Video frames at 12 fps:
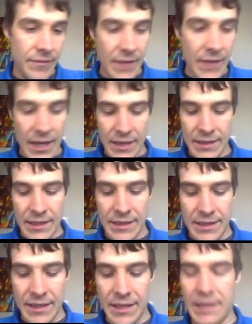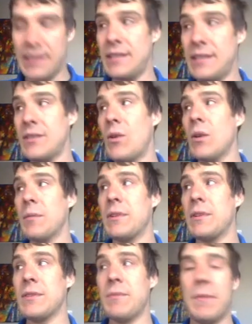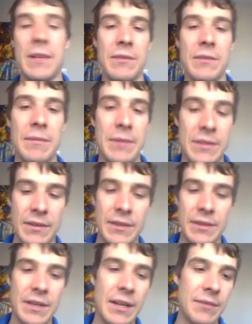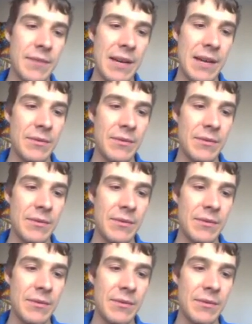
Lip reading: exist in these orbitals, what we call an orbital. So they're not round